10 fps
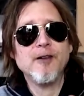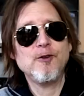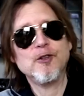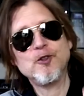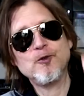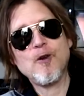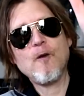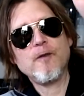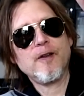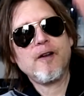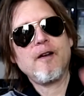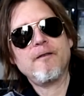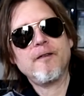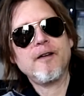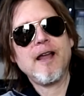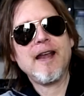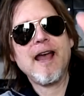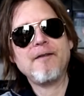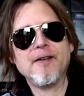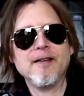And you can shoot over the cover and
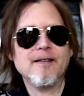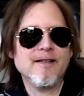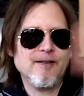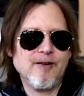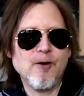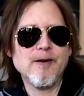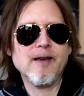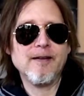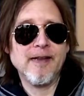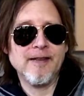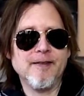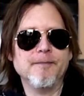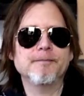have it go down and hit them.